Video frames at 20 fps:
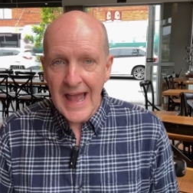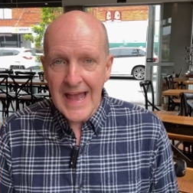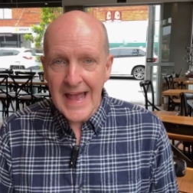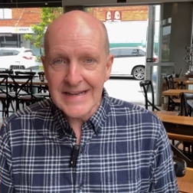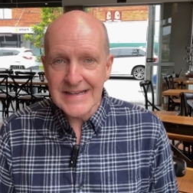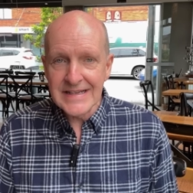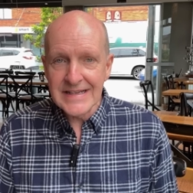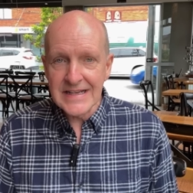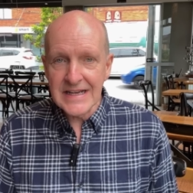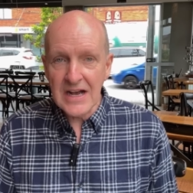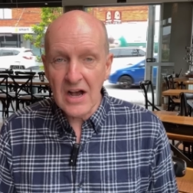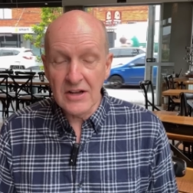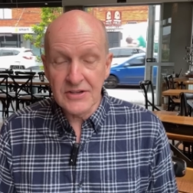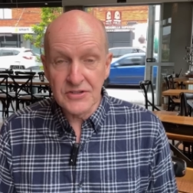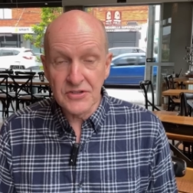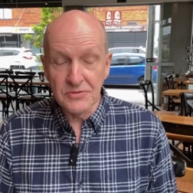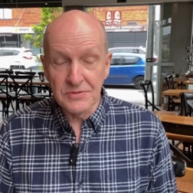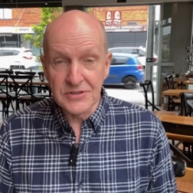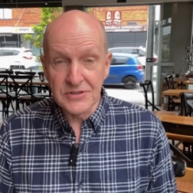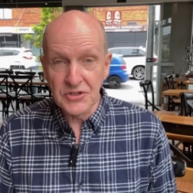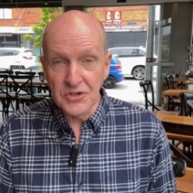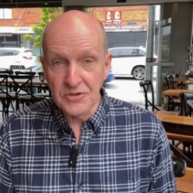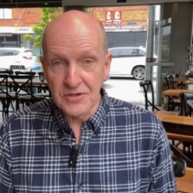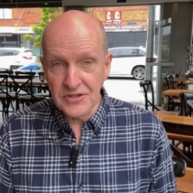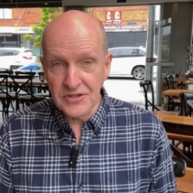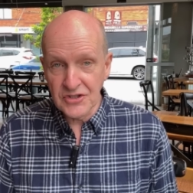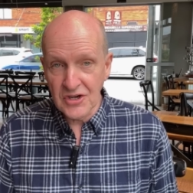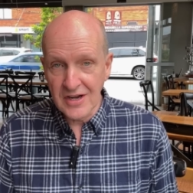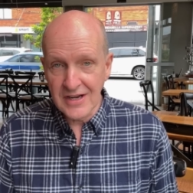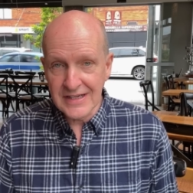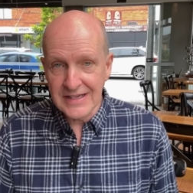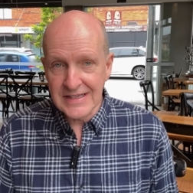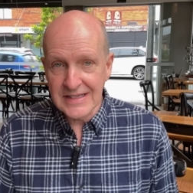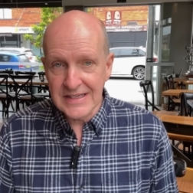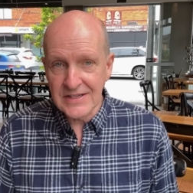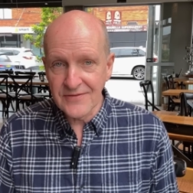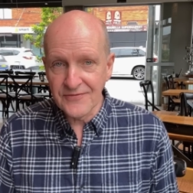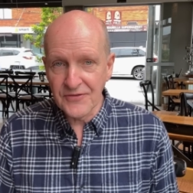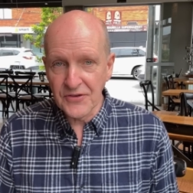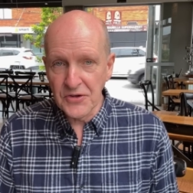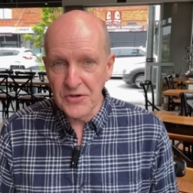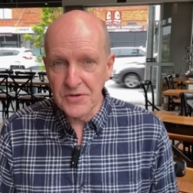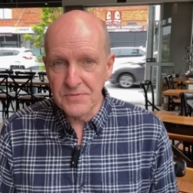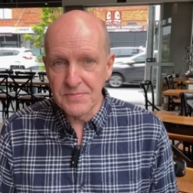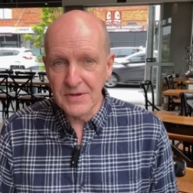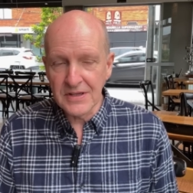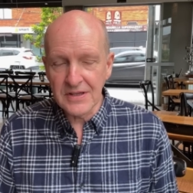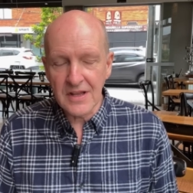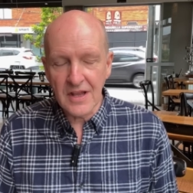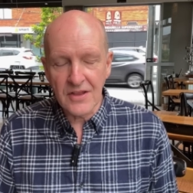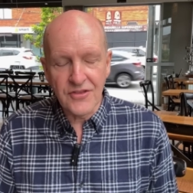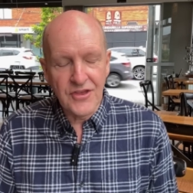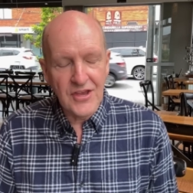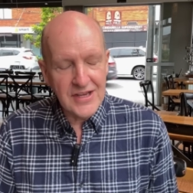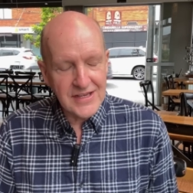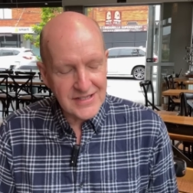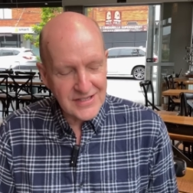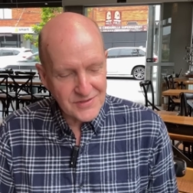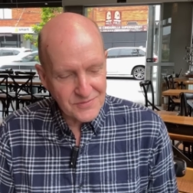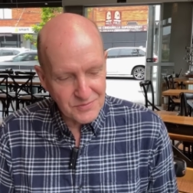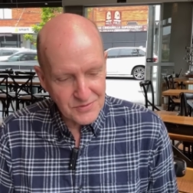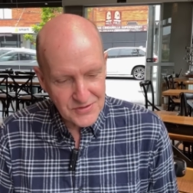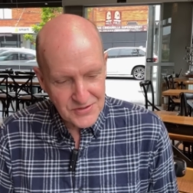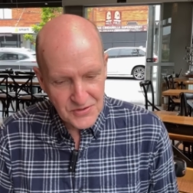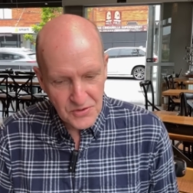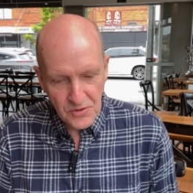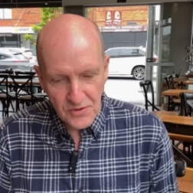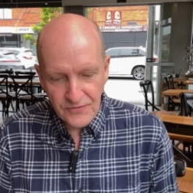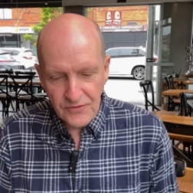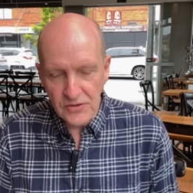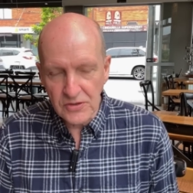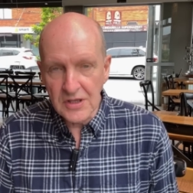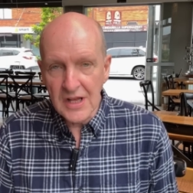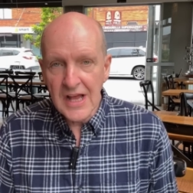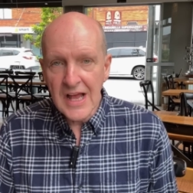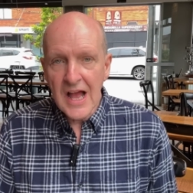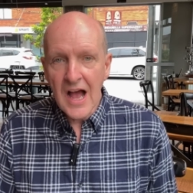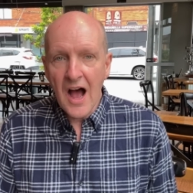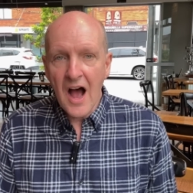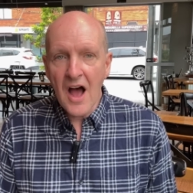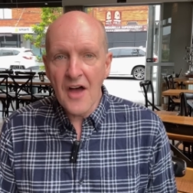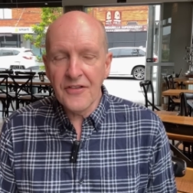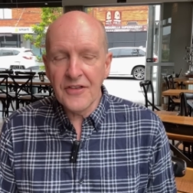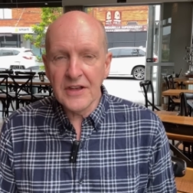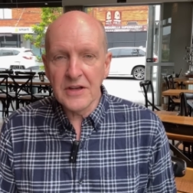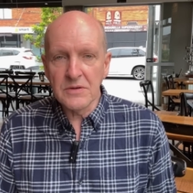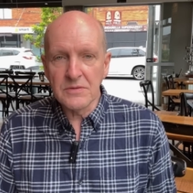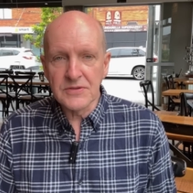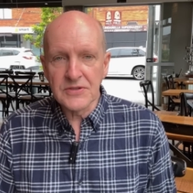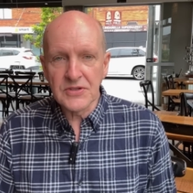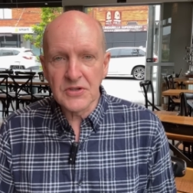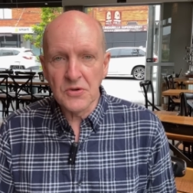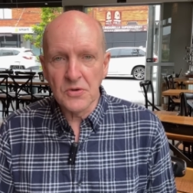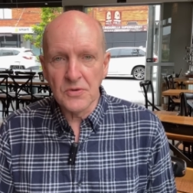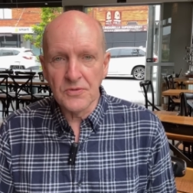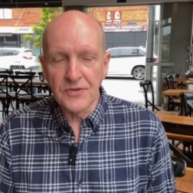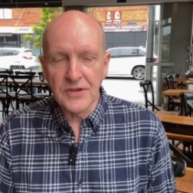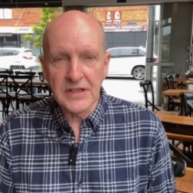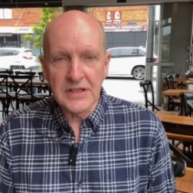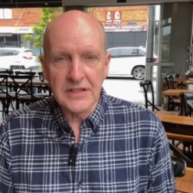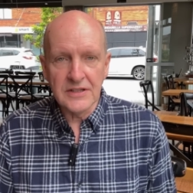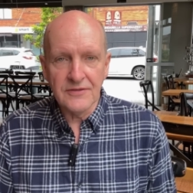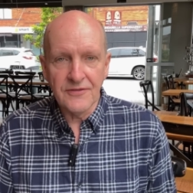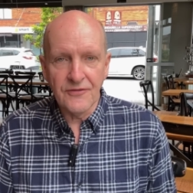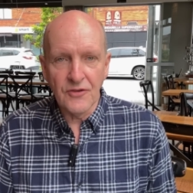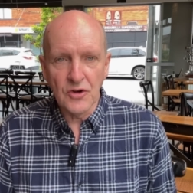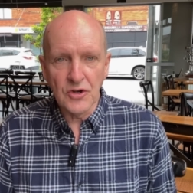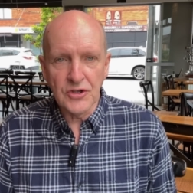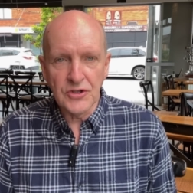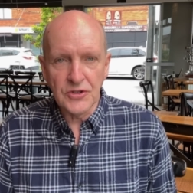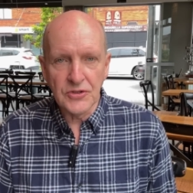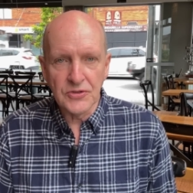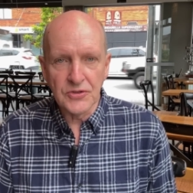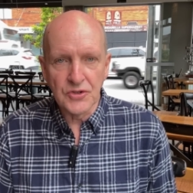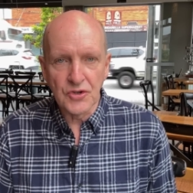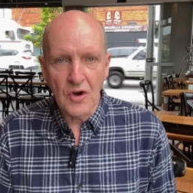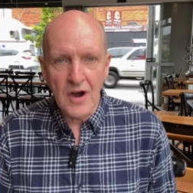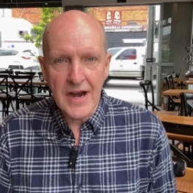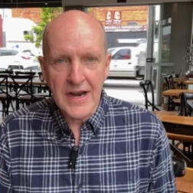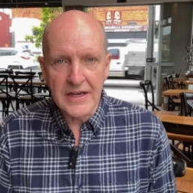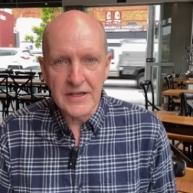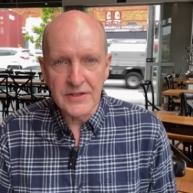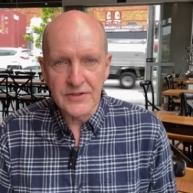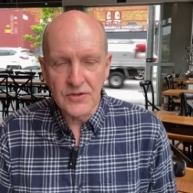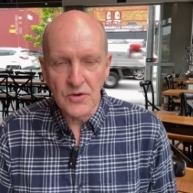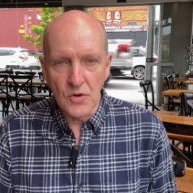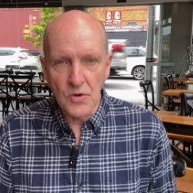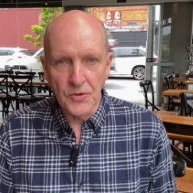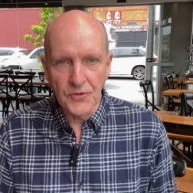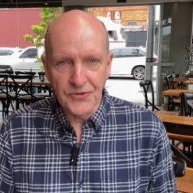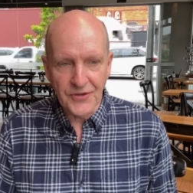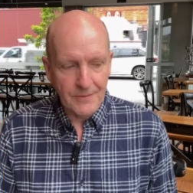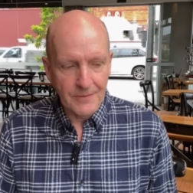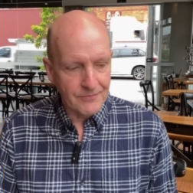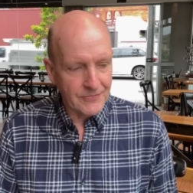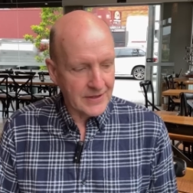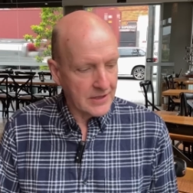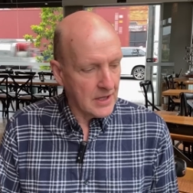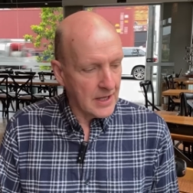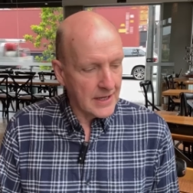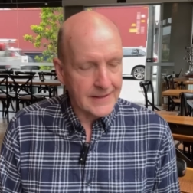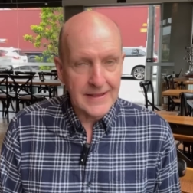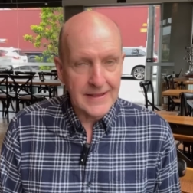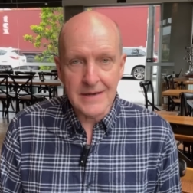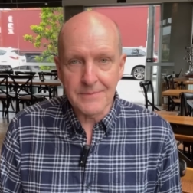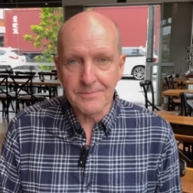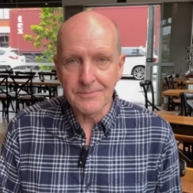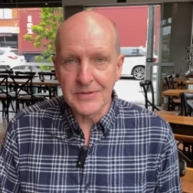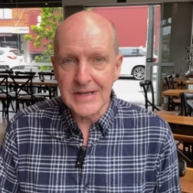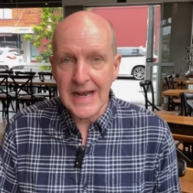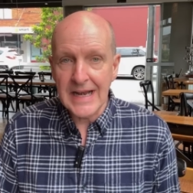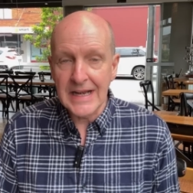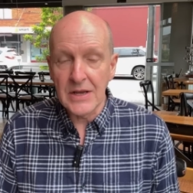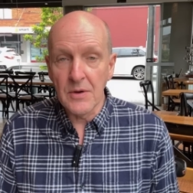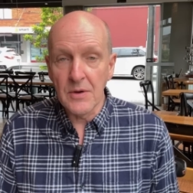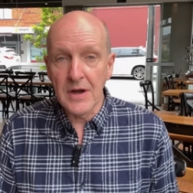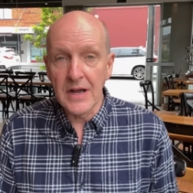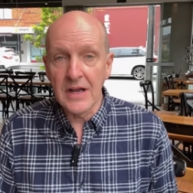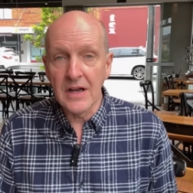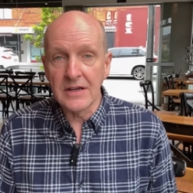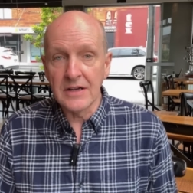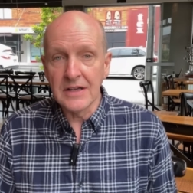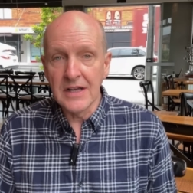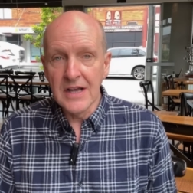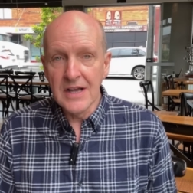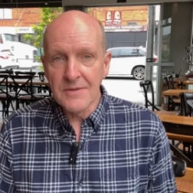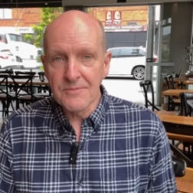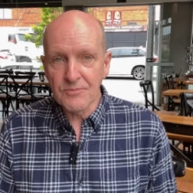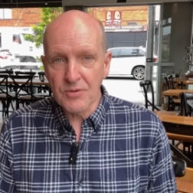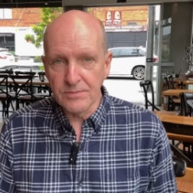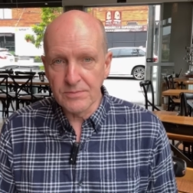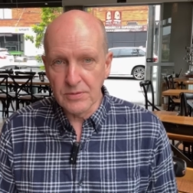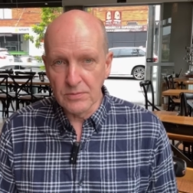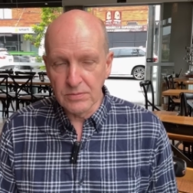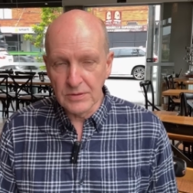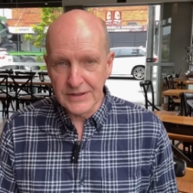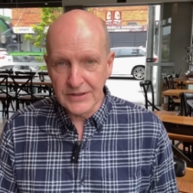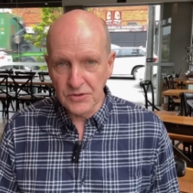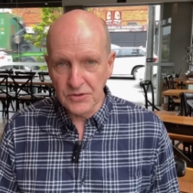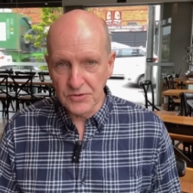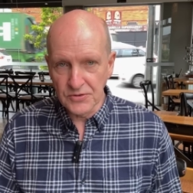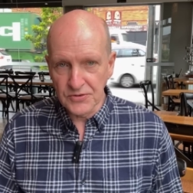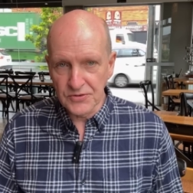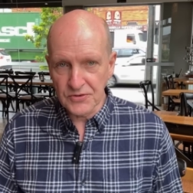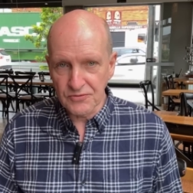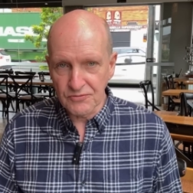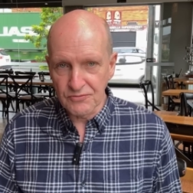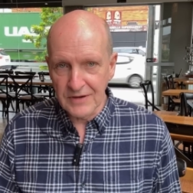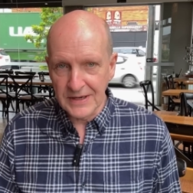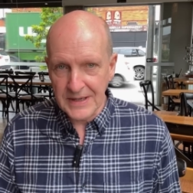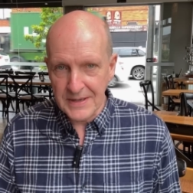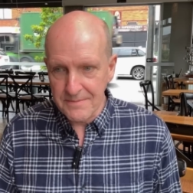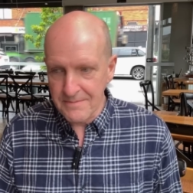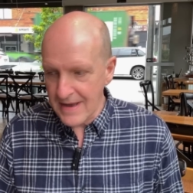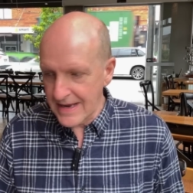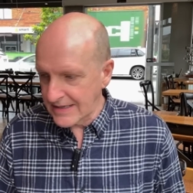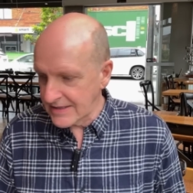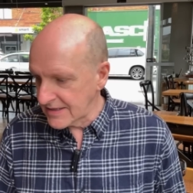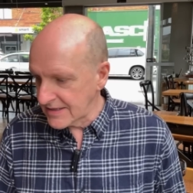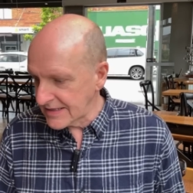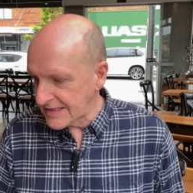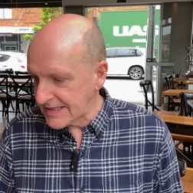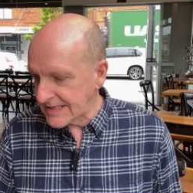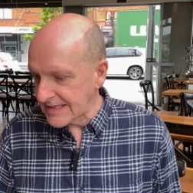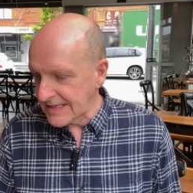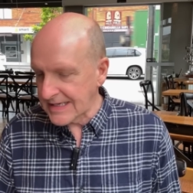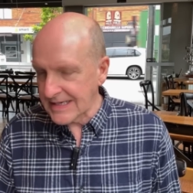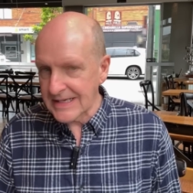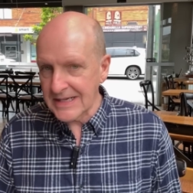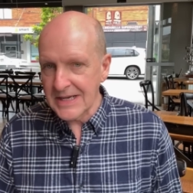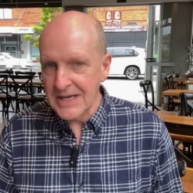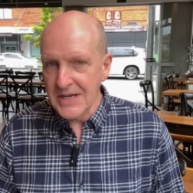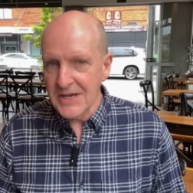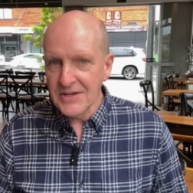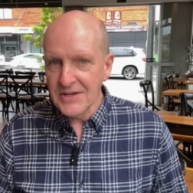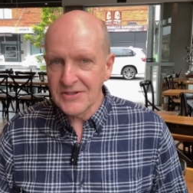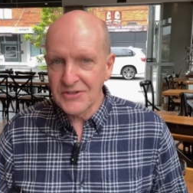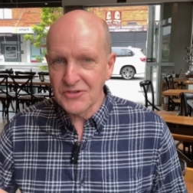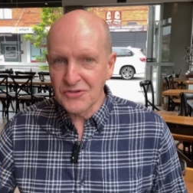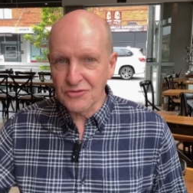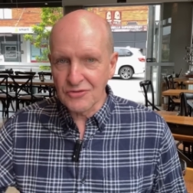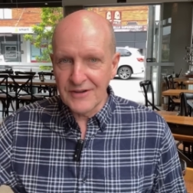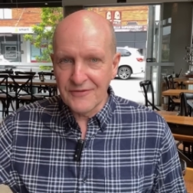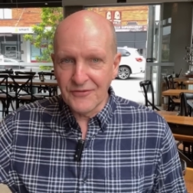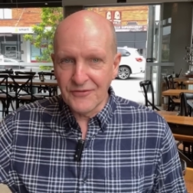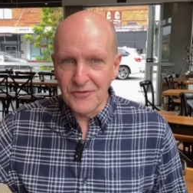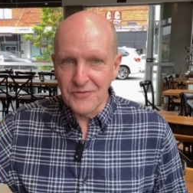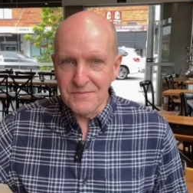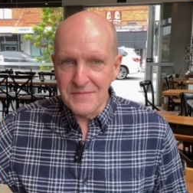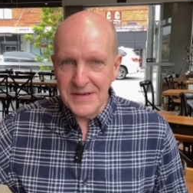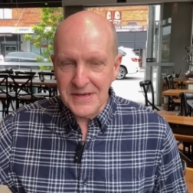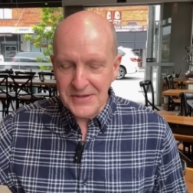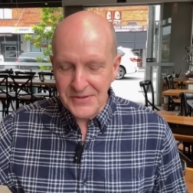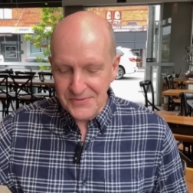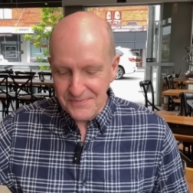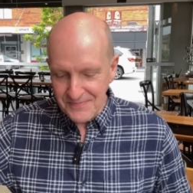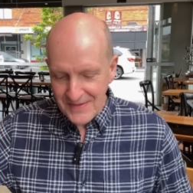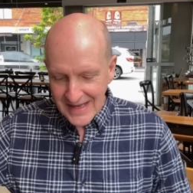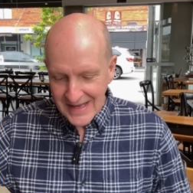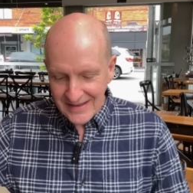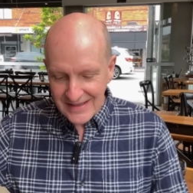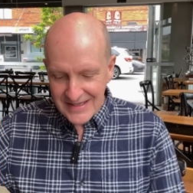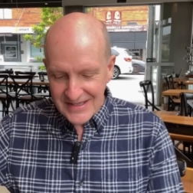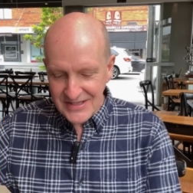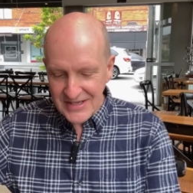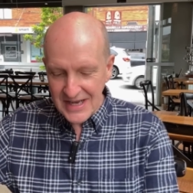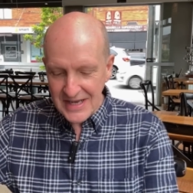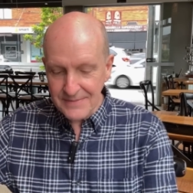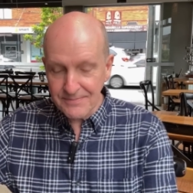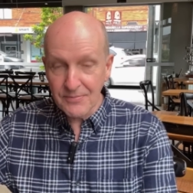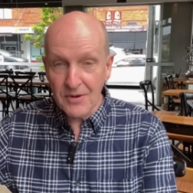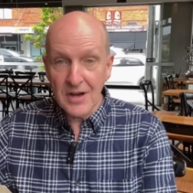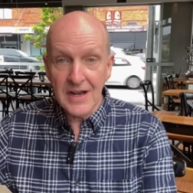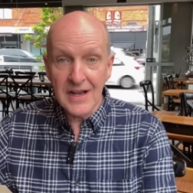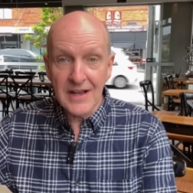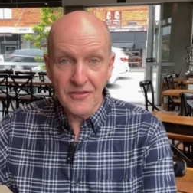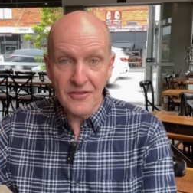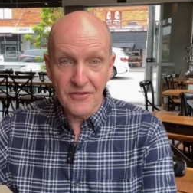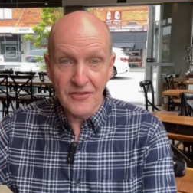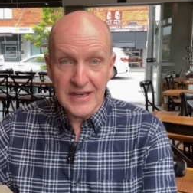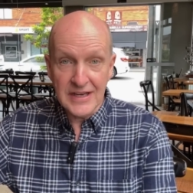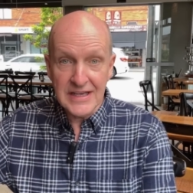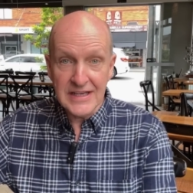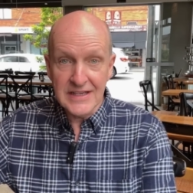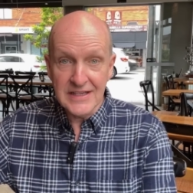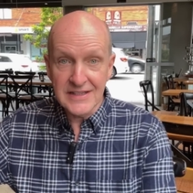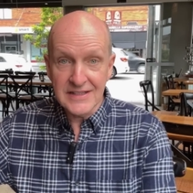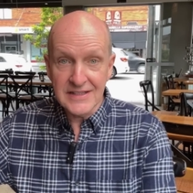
and I do enjoy Chinese food, but this was awful. I think it was called the Fuck You Dragon or something like that, but anyway, I probably couldn't recommend it. Dreadful meal. Let's start by the